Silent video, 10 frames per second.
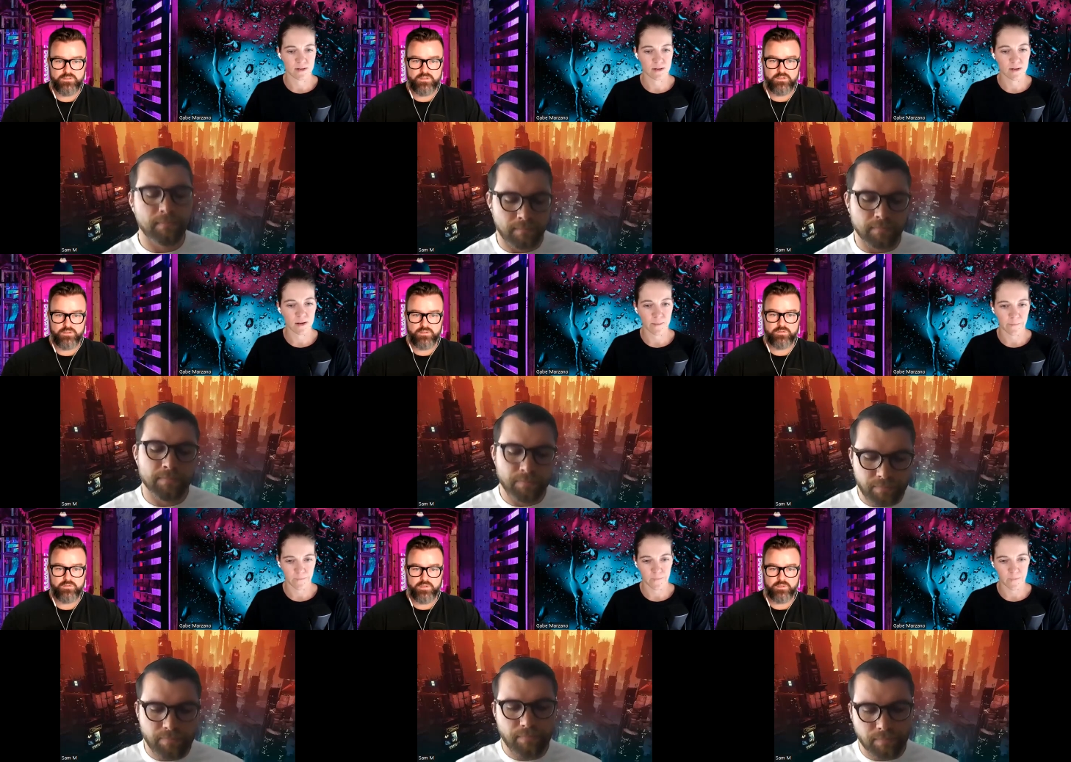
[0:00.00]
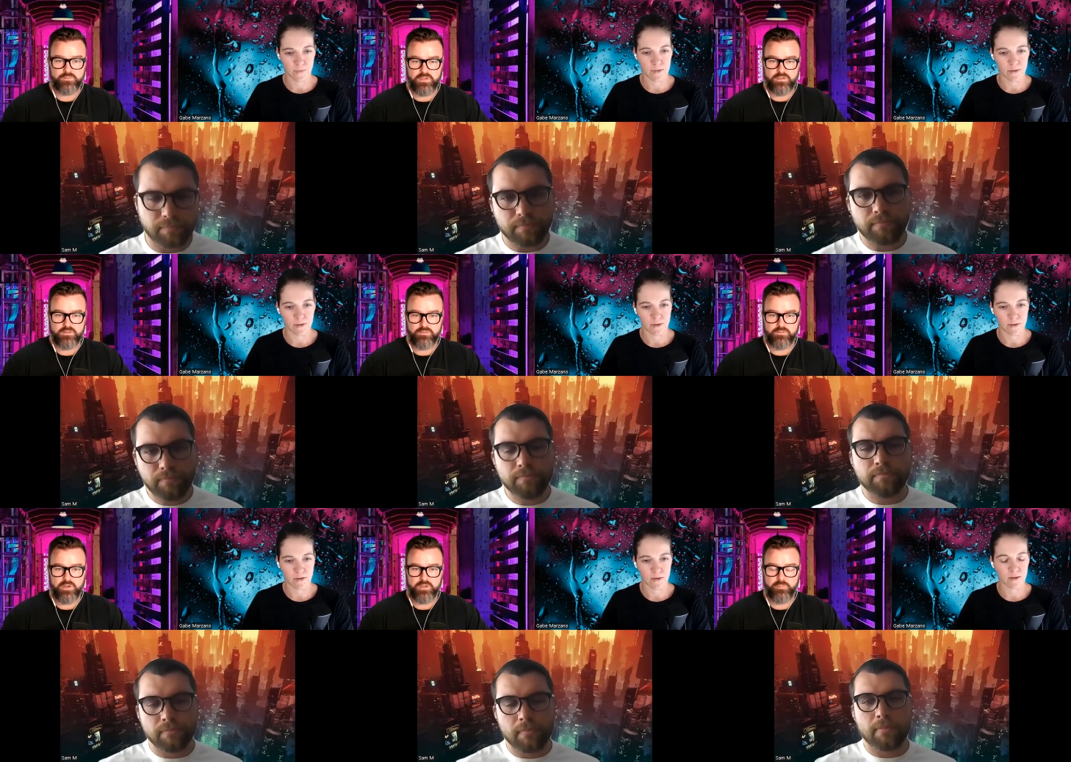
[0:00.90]
Speaker 1: that, that you've developed and you
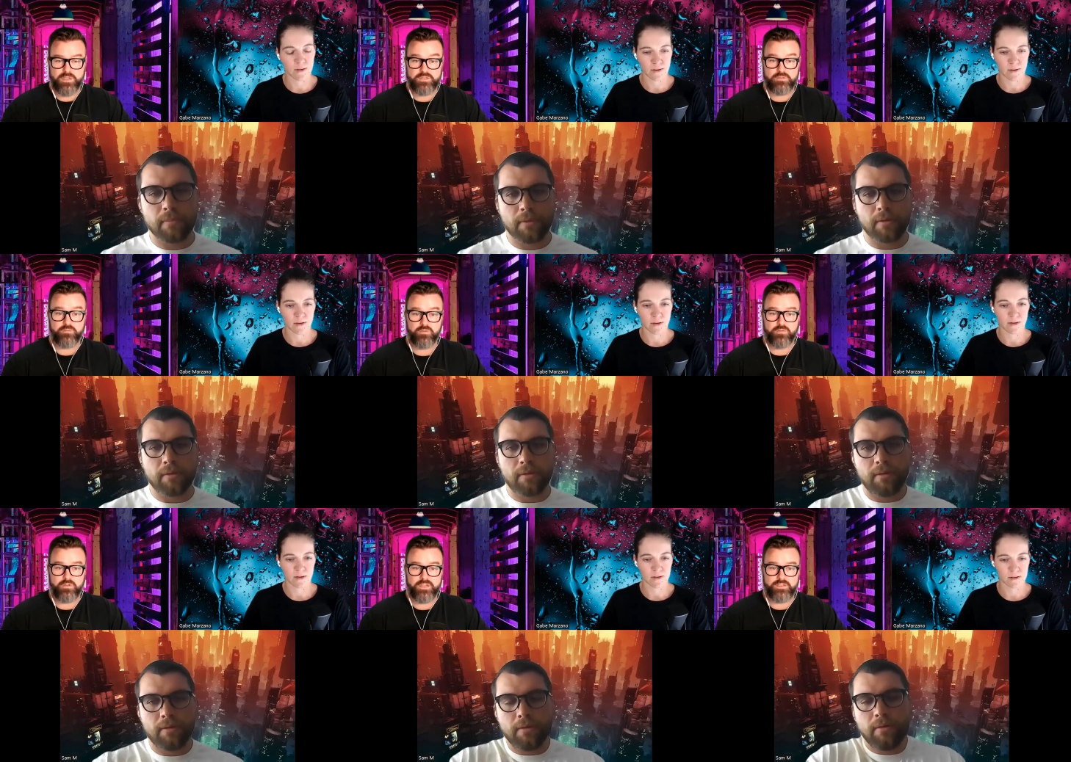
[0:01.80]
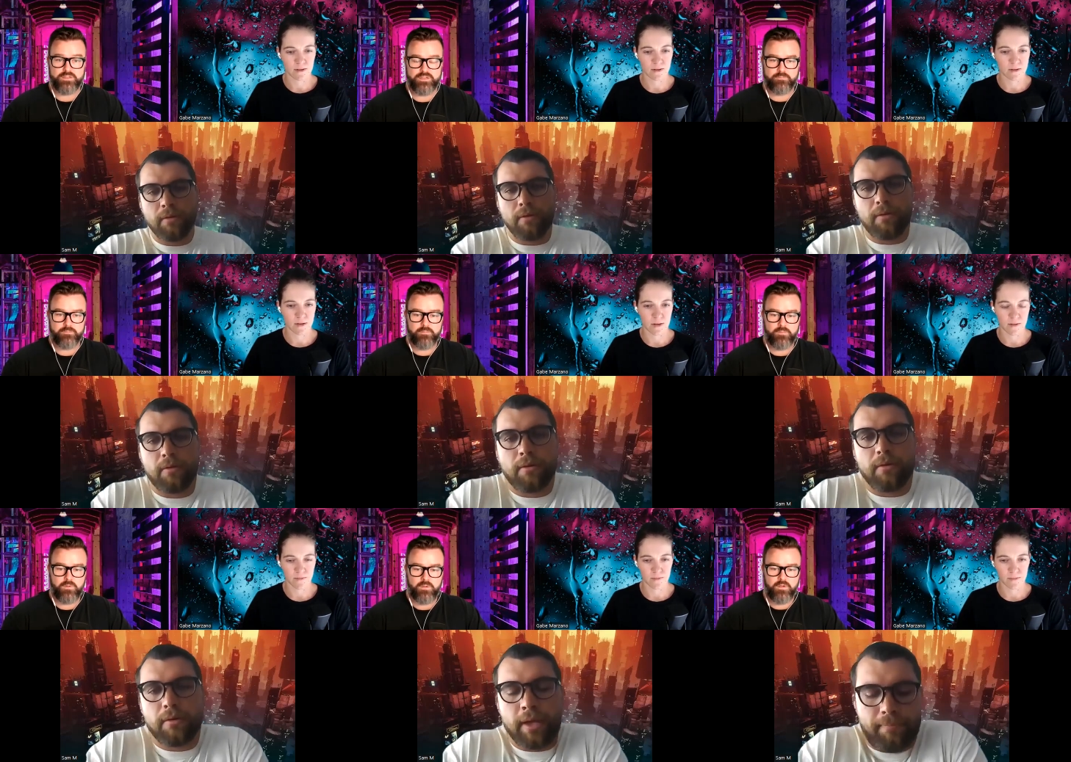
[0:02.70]
find best for the next step?
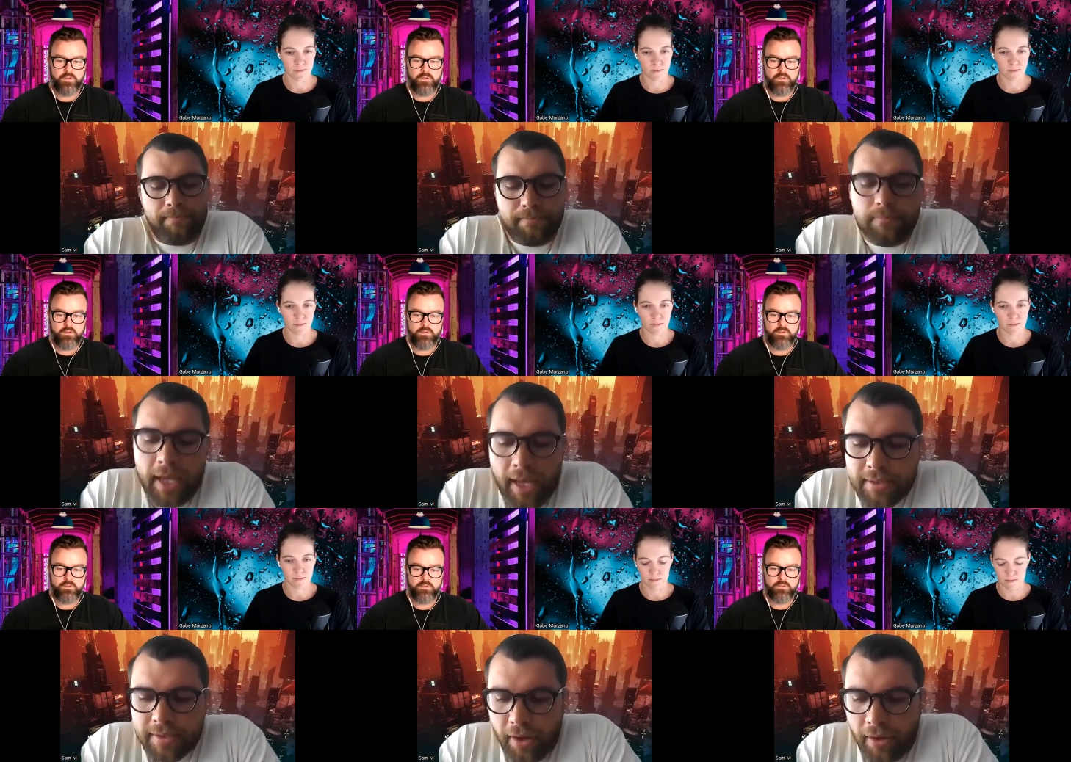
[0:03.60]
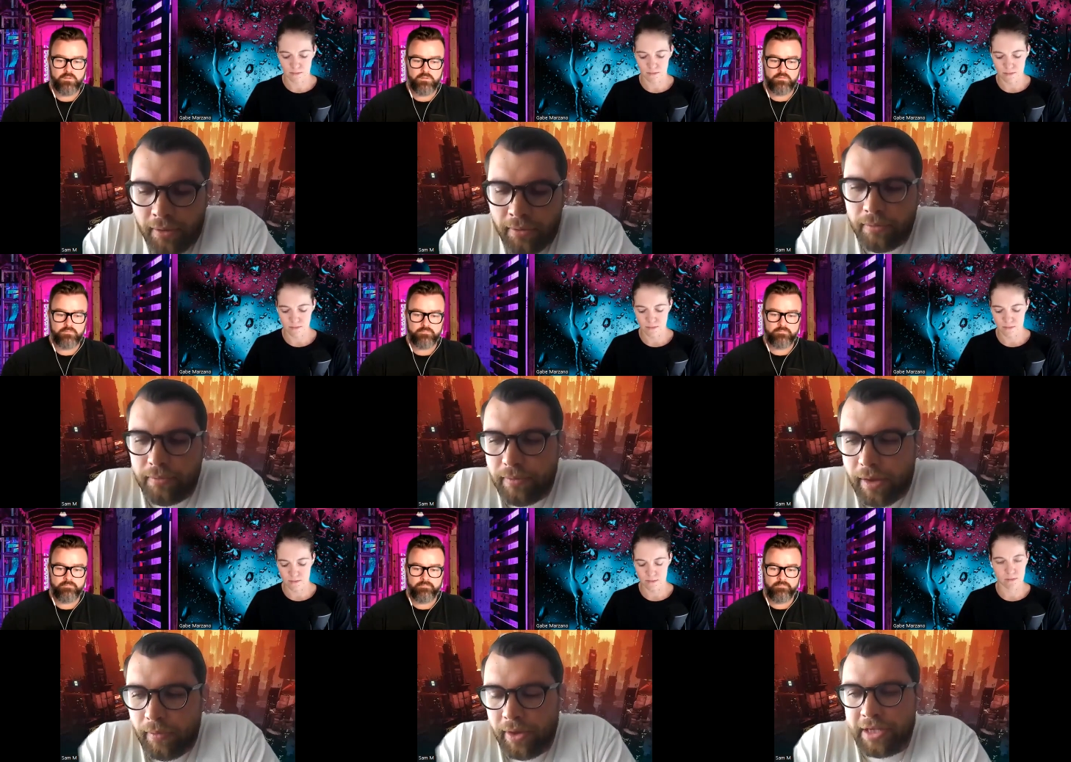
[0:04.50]
Speaker 2: Yep. Yeah. So
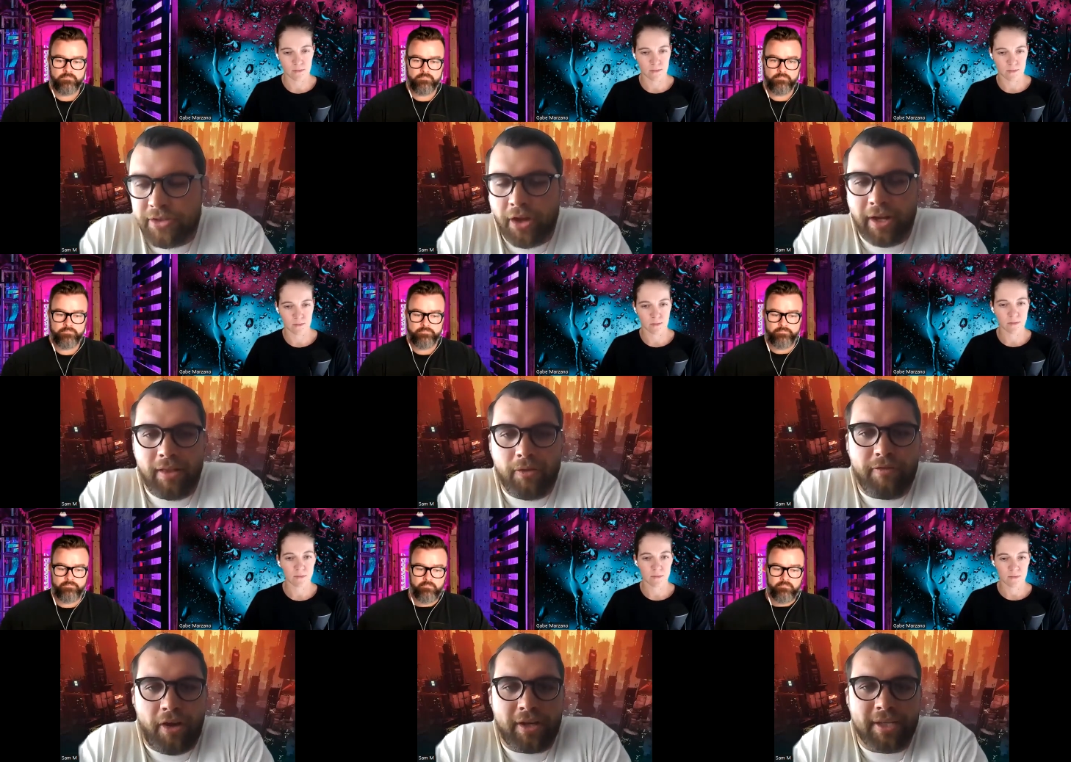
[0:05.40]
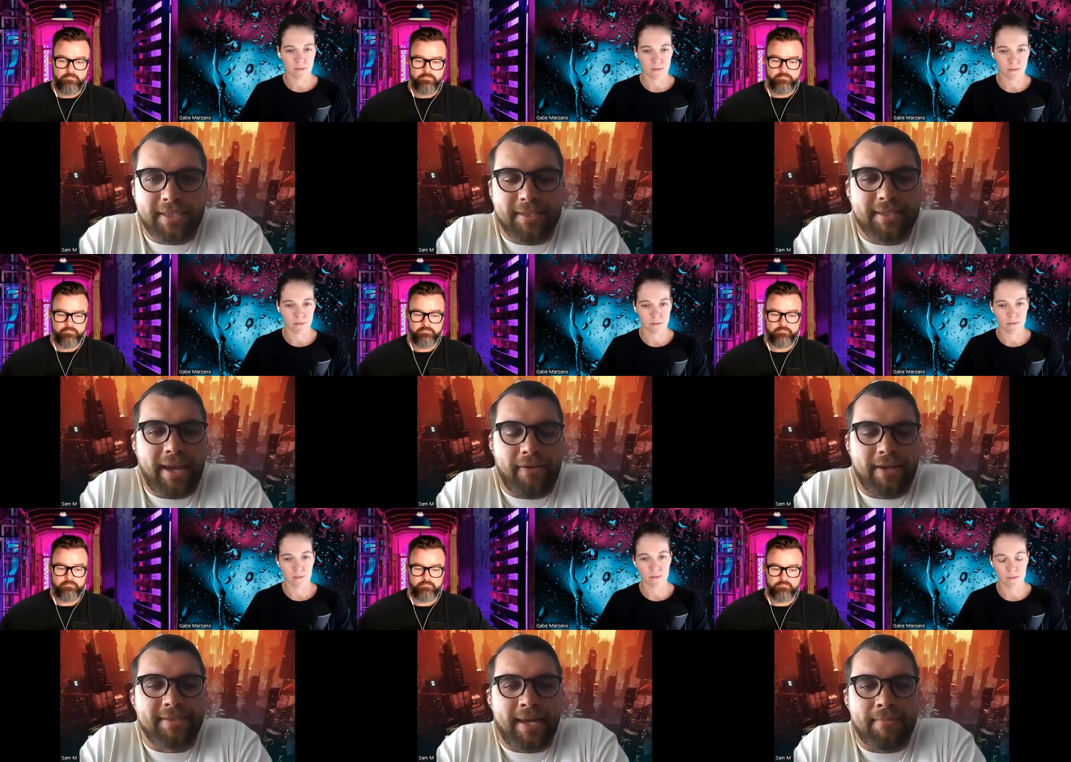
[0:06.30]
we turn into a focus at the
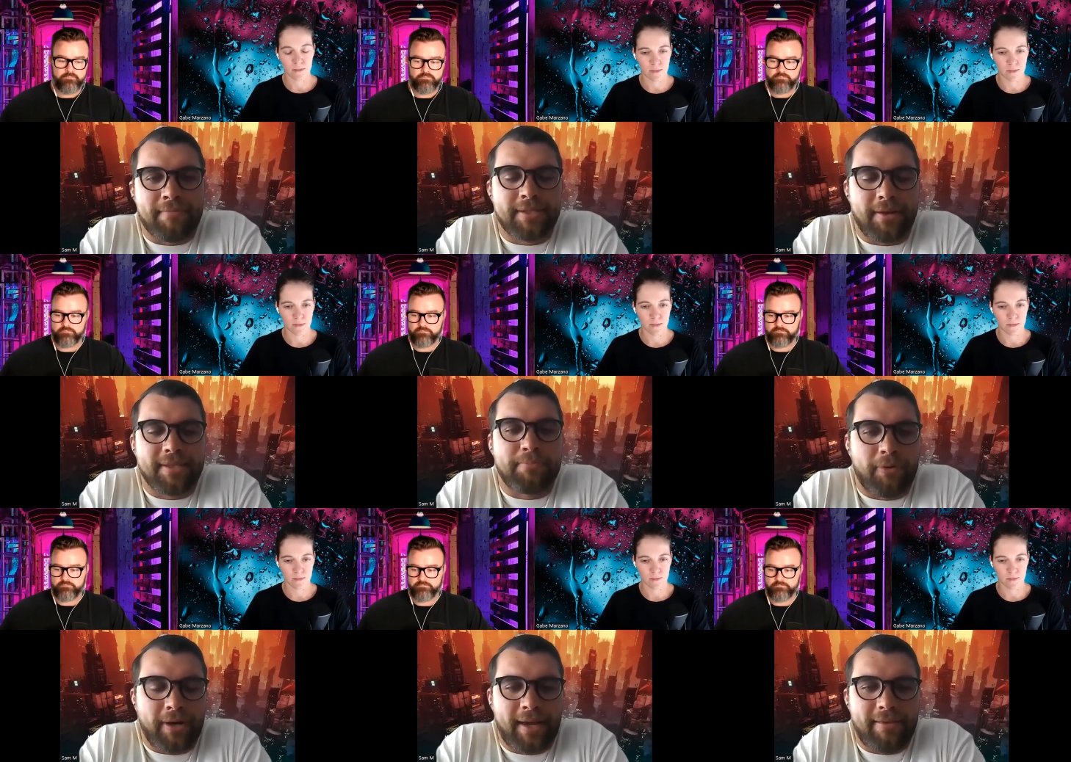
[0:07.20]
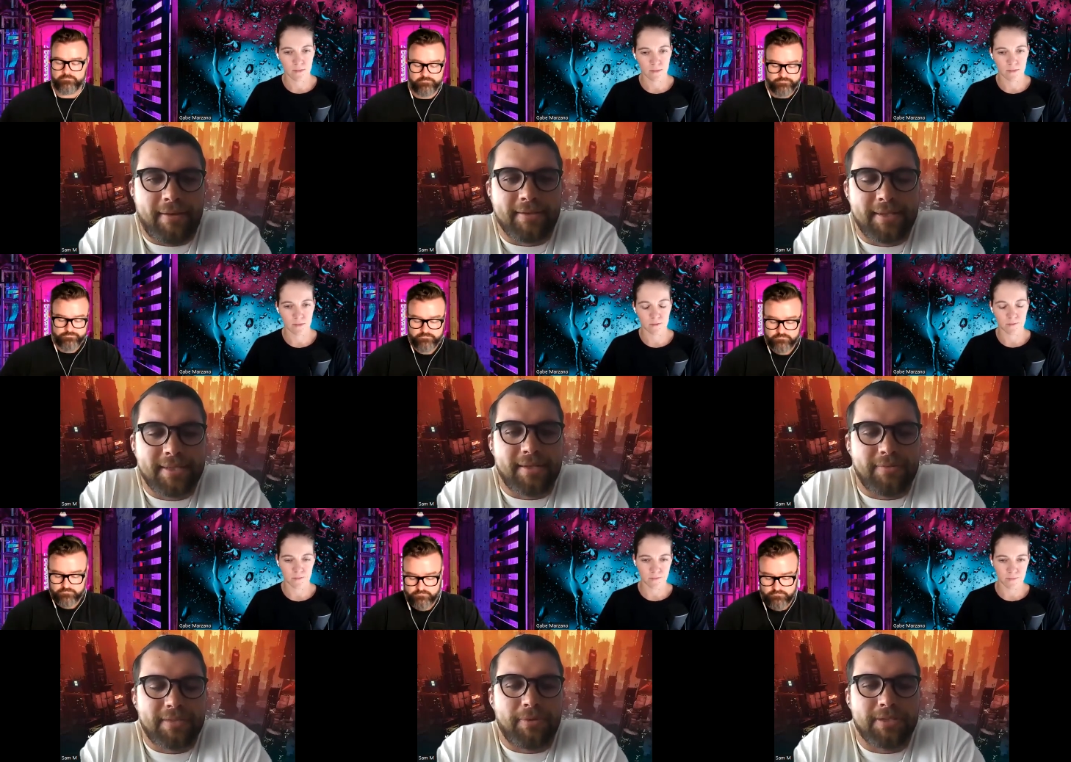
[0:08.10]
security team. So it's building out those
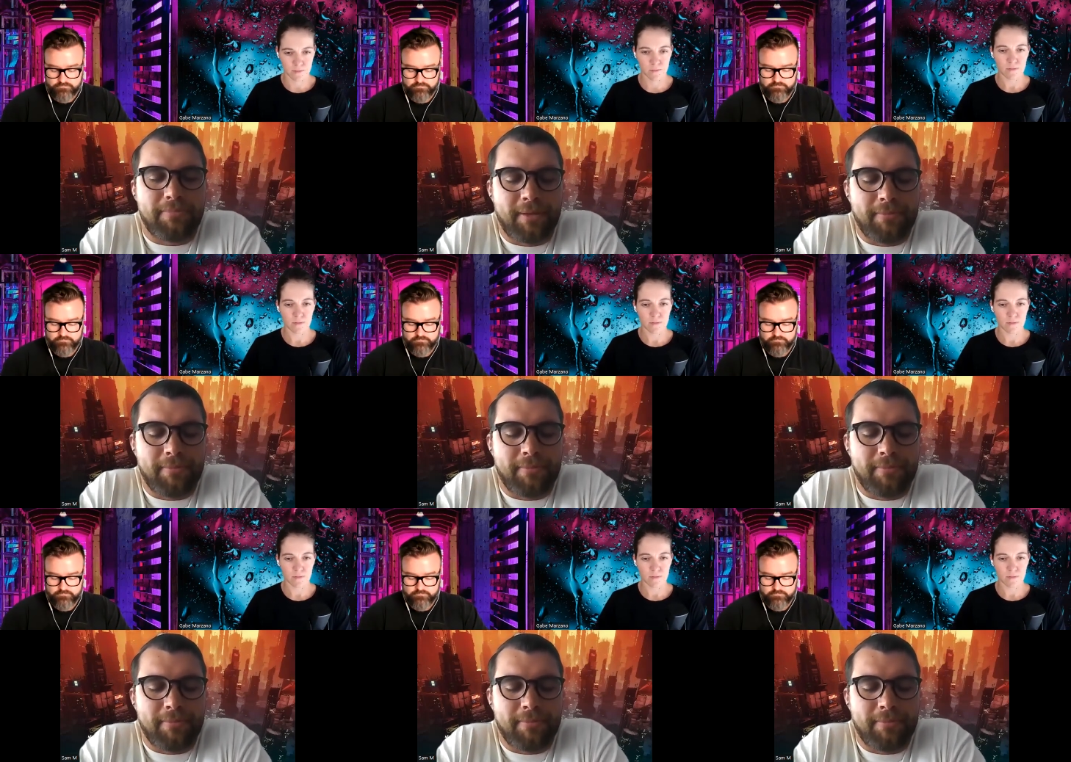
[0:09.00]
incident response